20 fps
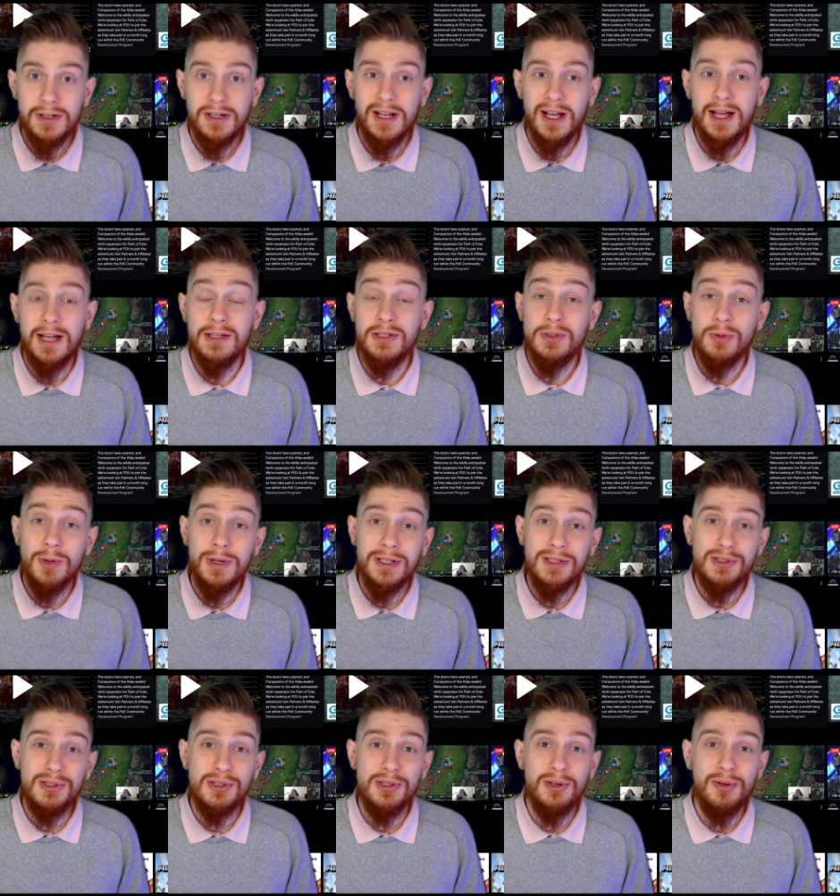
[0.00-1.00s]
on
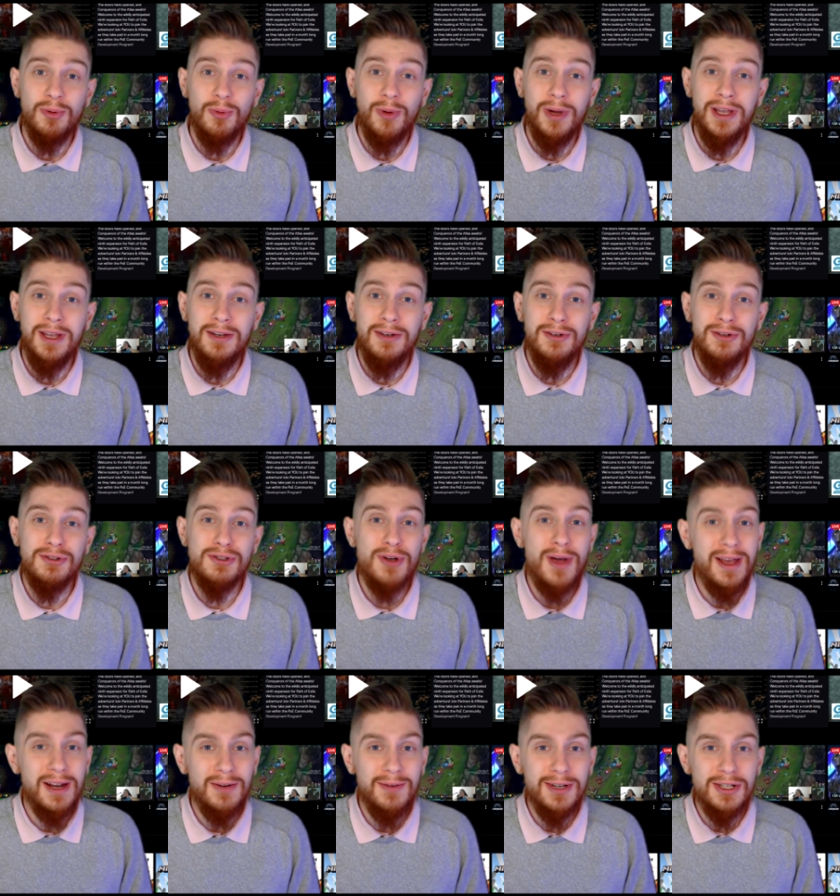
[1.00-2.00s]
Twitch when you're
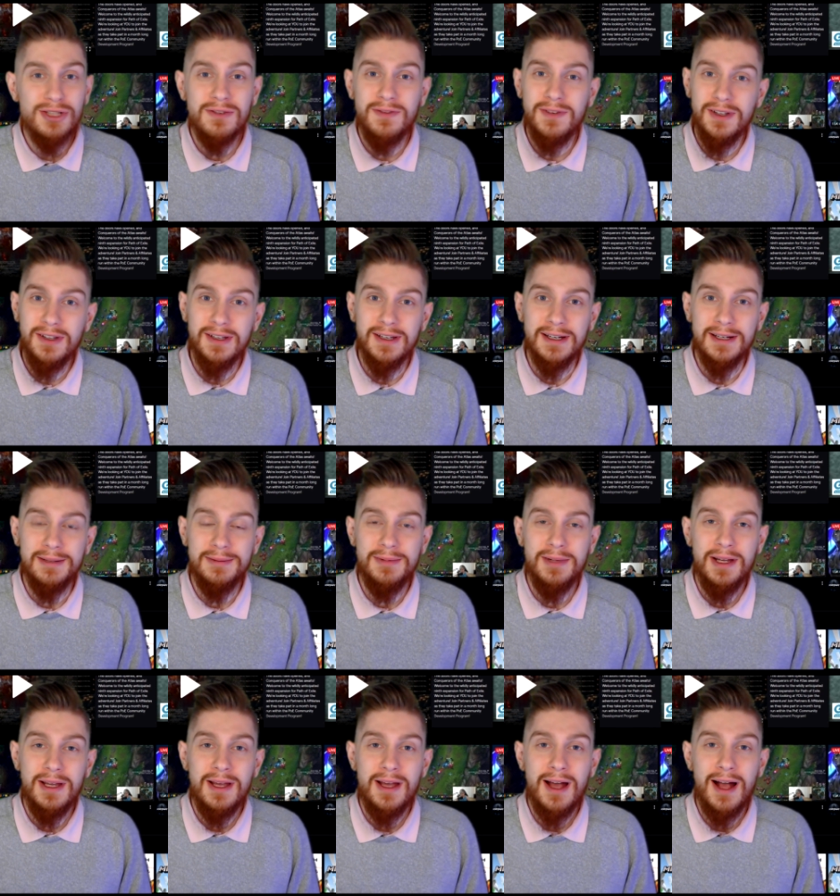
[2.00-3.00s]
trying to reach
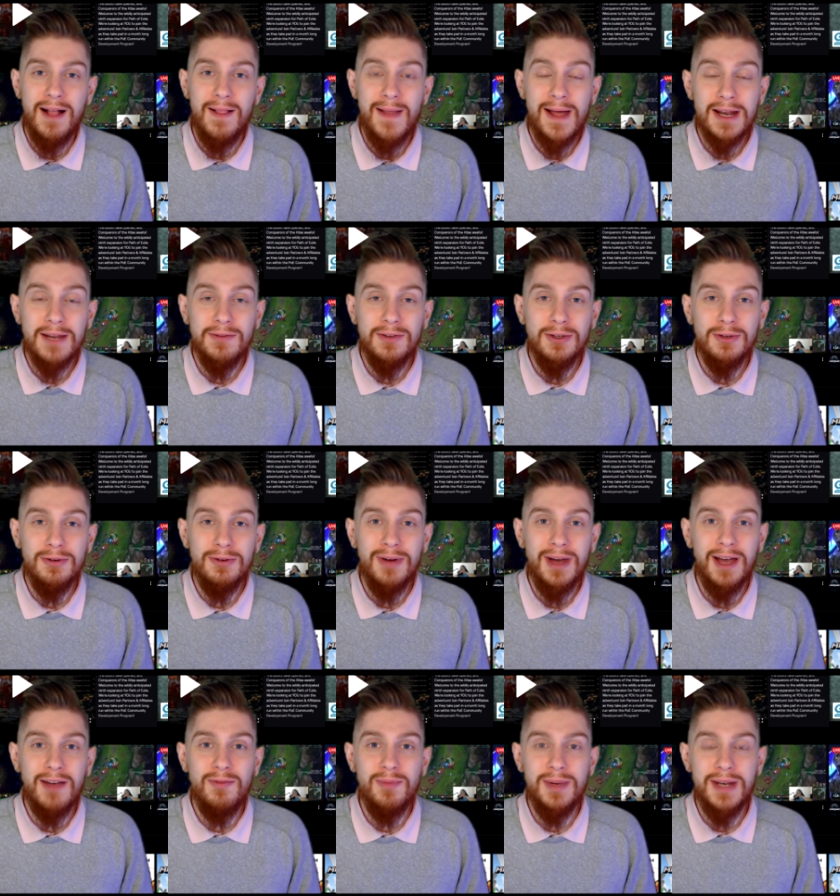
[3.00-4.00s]
affiliate. A lot of you
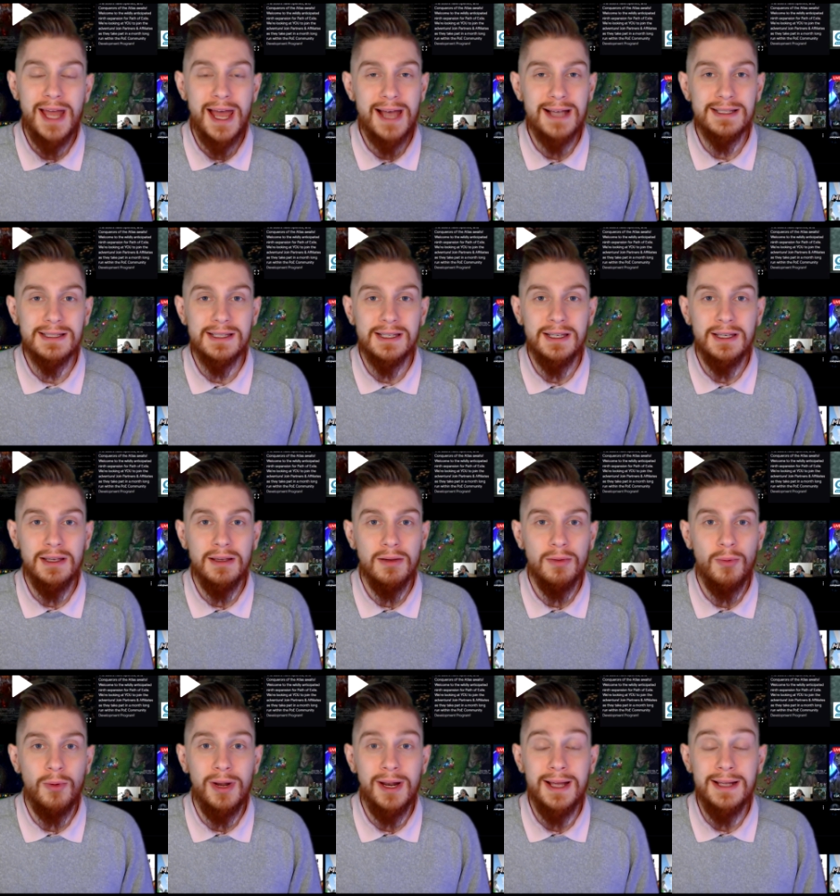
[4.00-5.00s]
have been
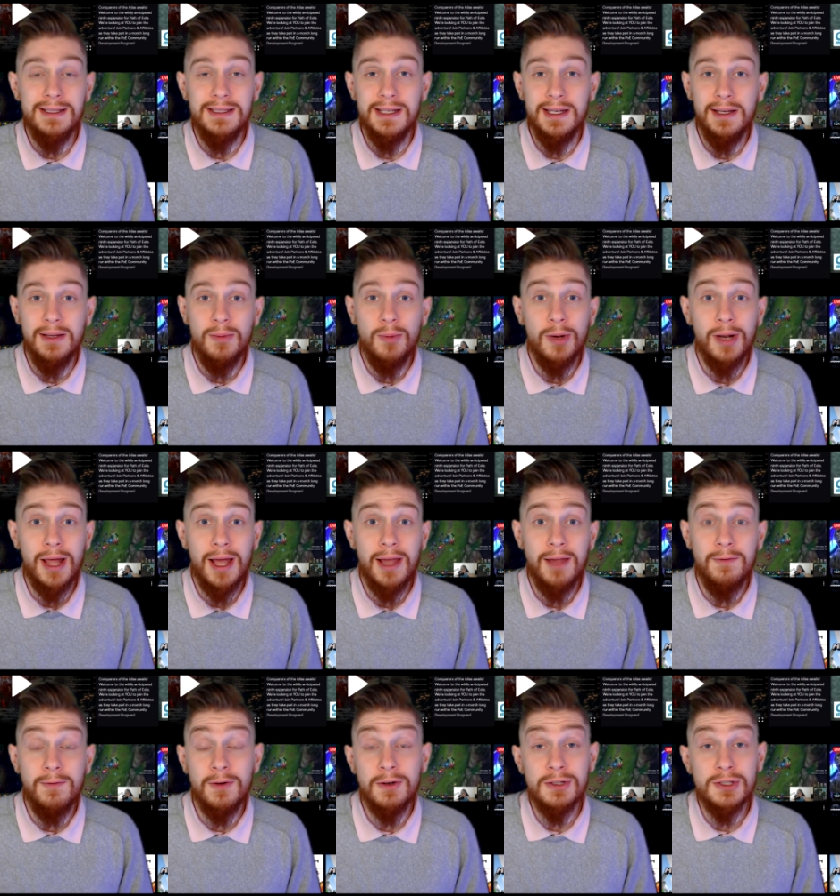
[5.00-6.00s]
asking what I did when
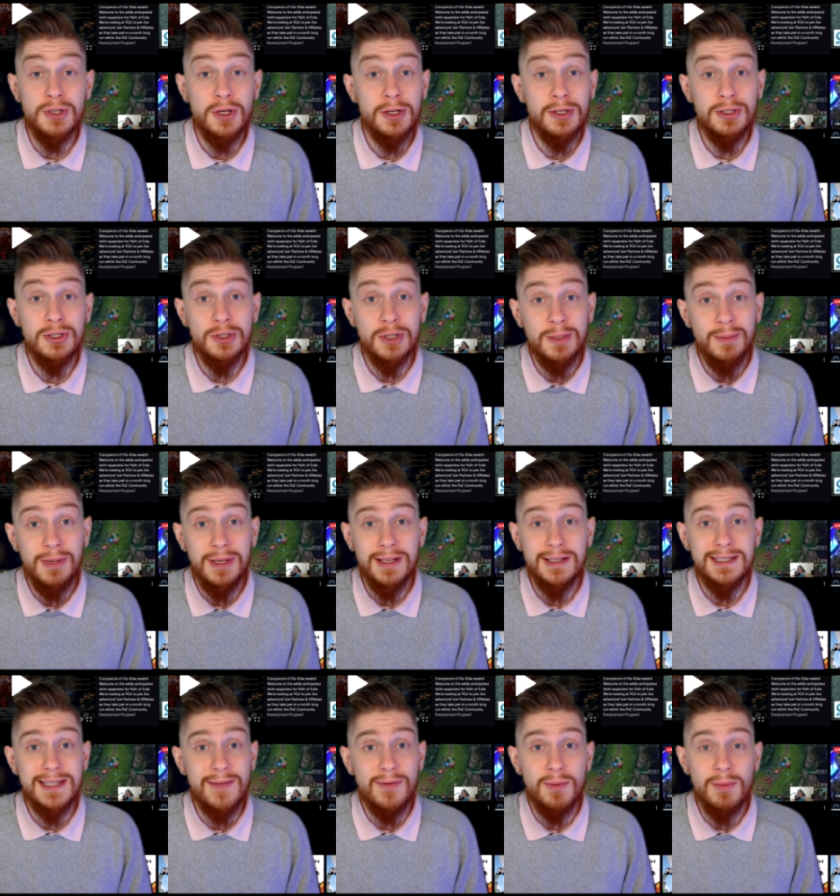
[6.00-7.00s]
I first started
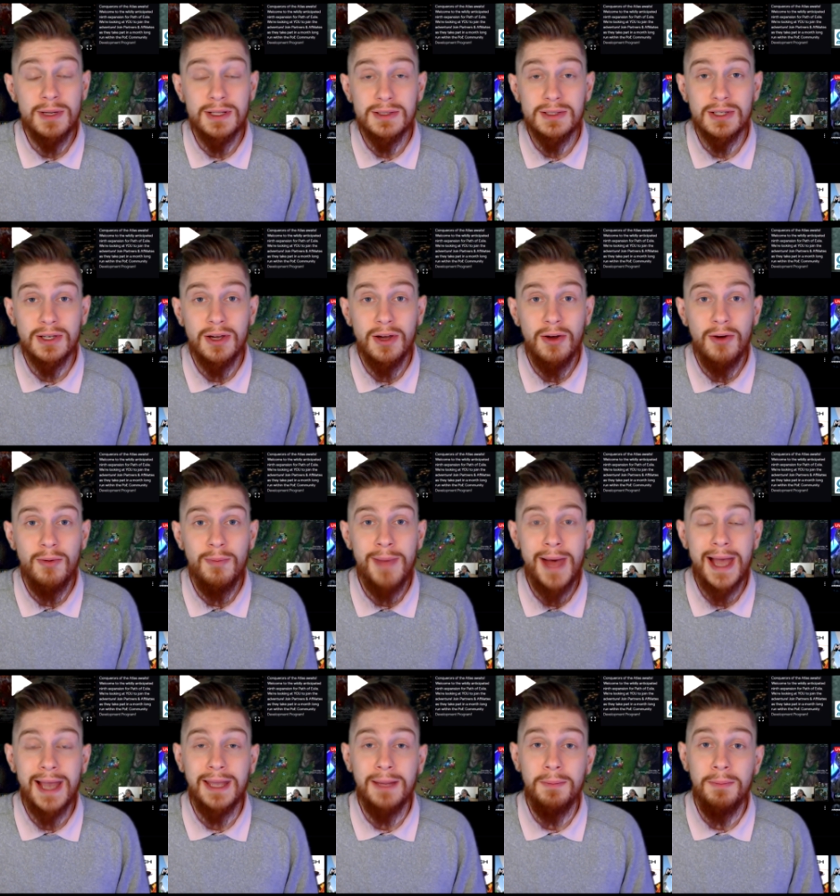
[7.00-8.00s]
streaming 7 months ago
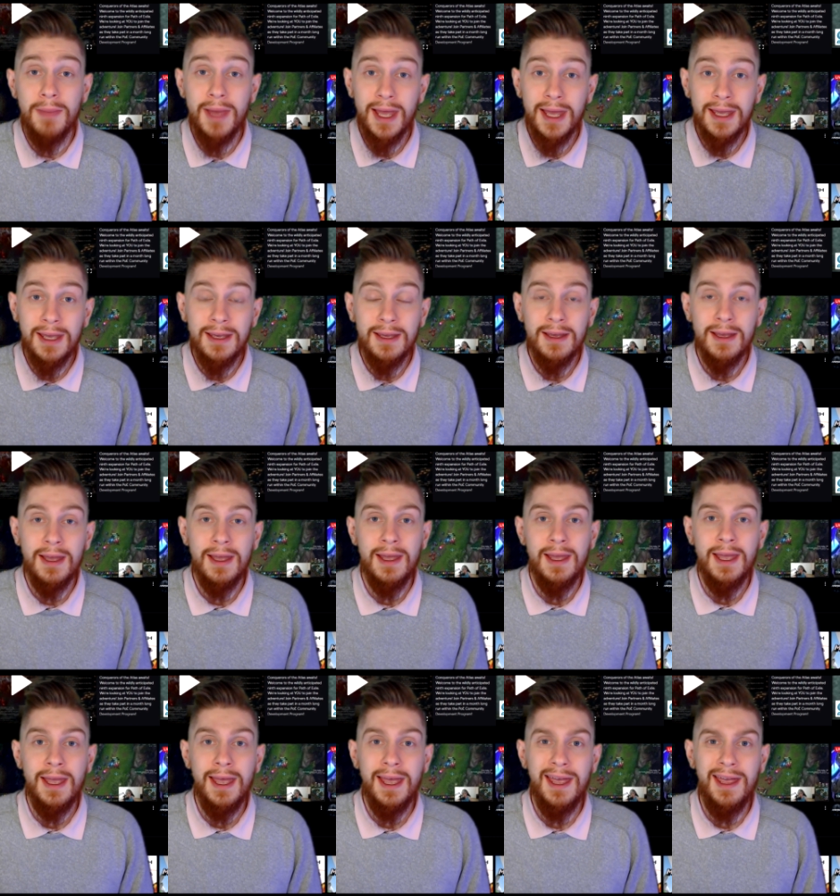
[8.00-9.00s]
back in May,
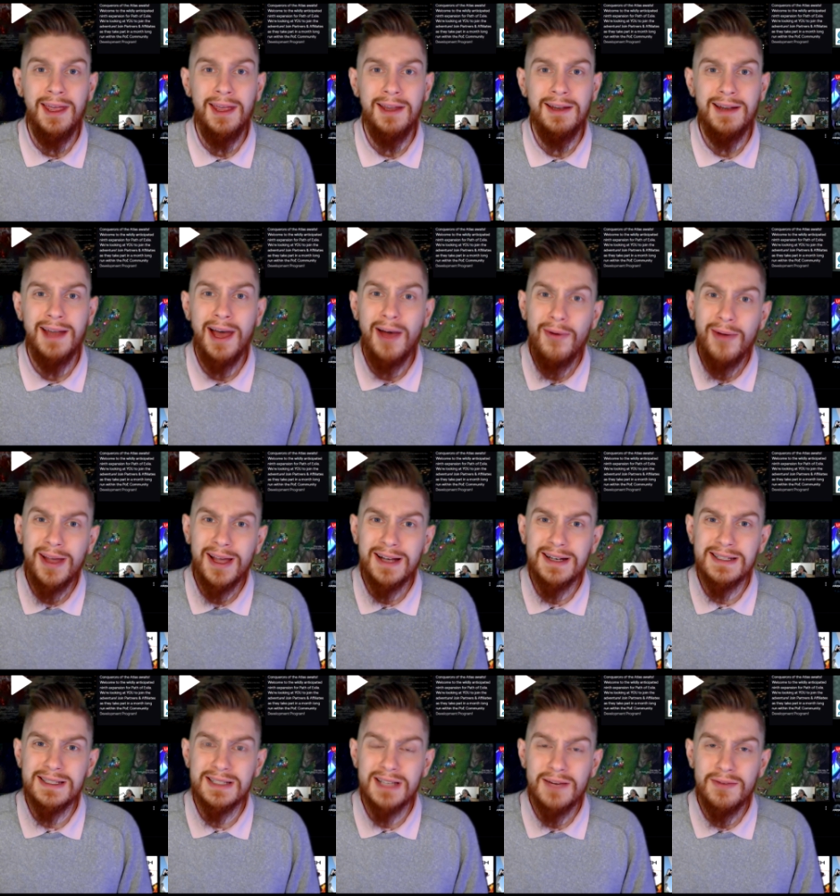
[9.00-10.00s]
and how I got
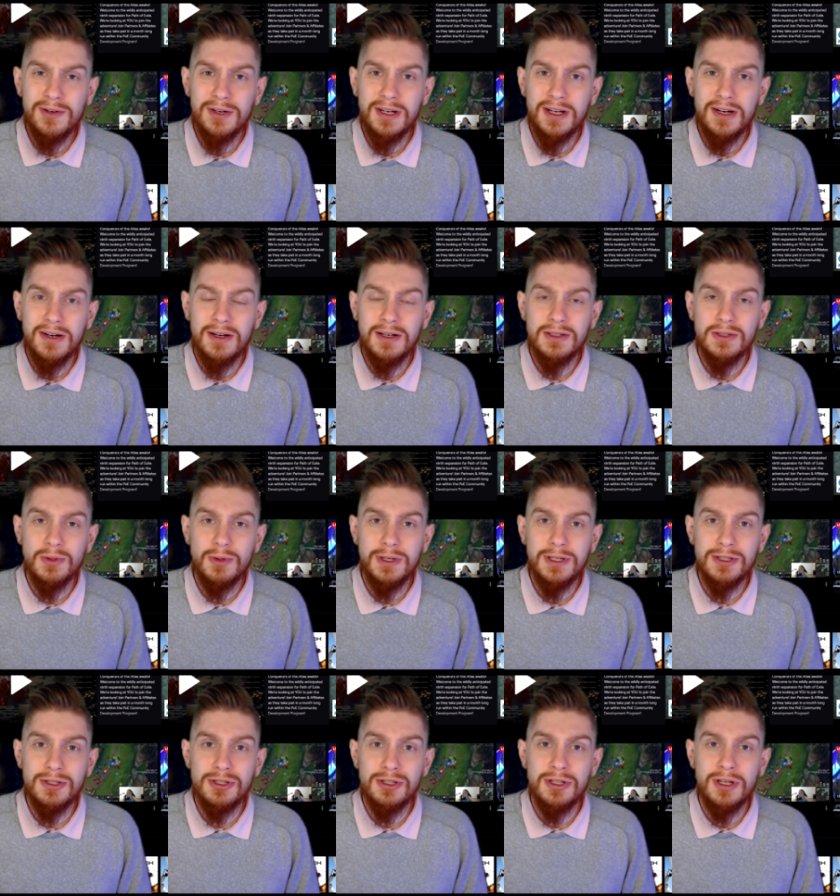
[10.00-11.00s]
discovered here on
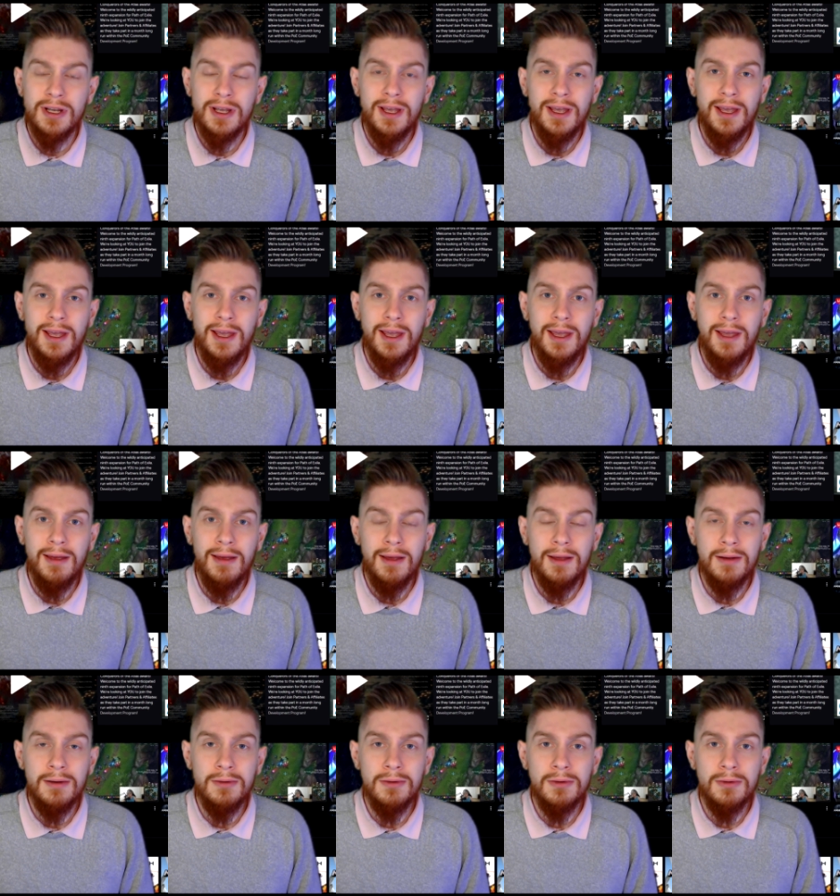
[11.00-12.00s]
Twitch,
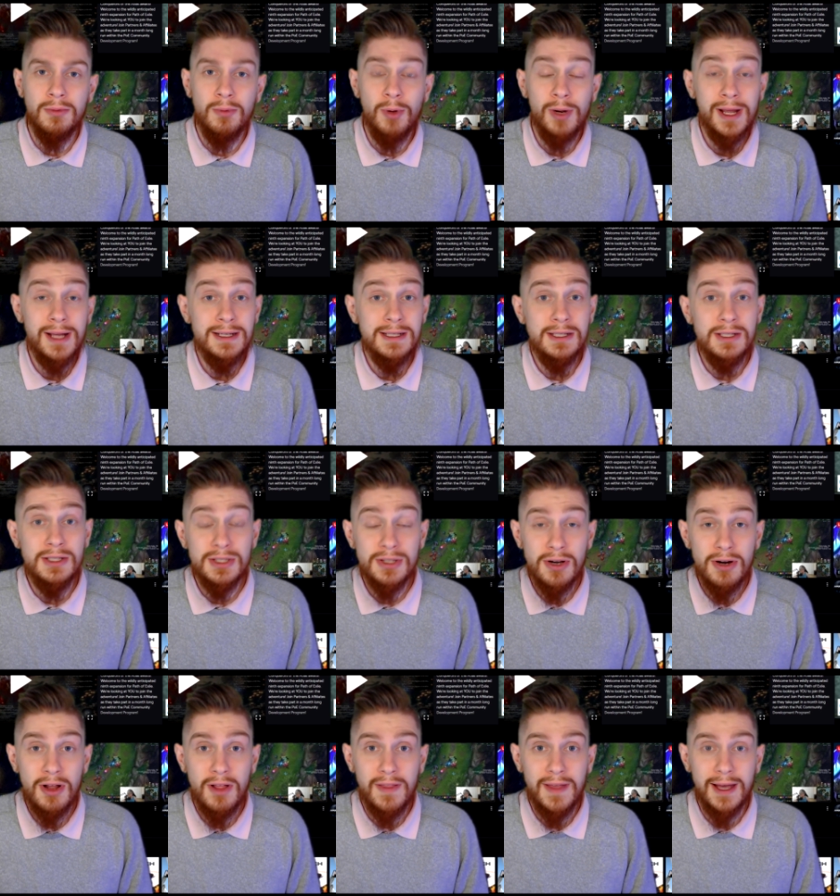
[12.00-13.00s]
and what I did to
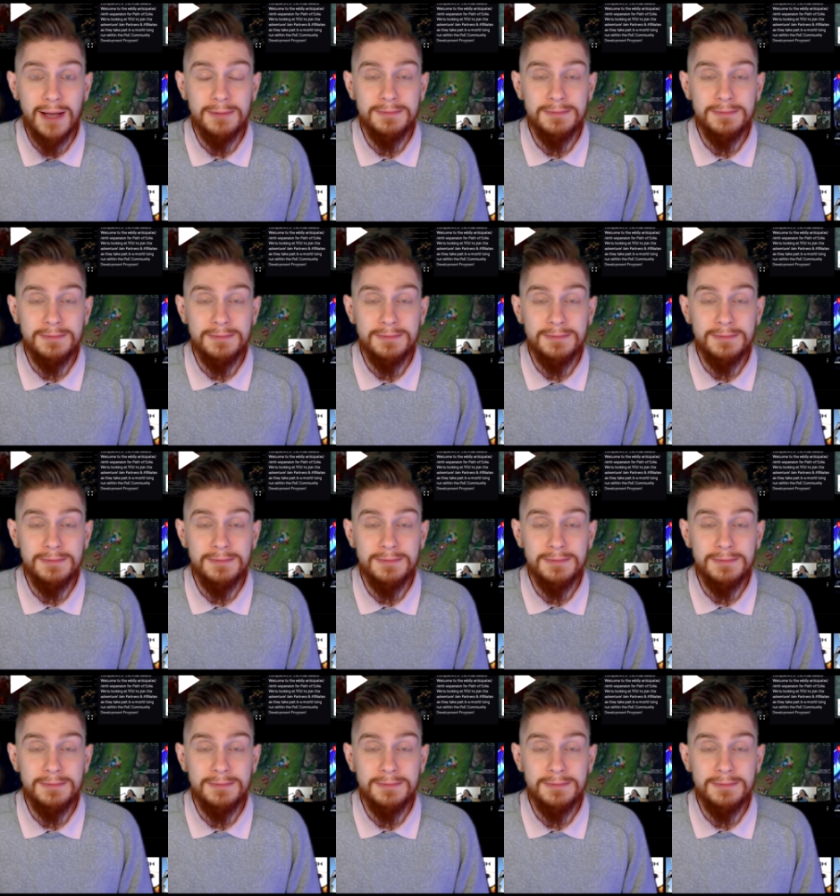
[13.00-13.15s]
start all that.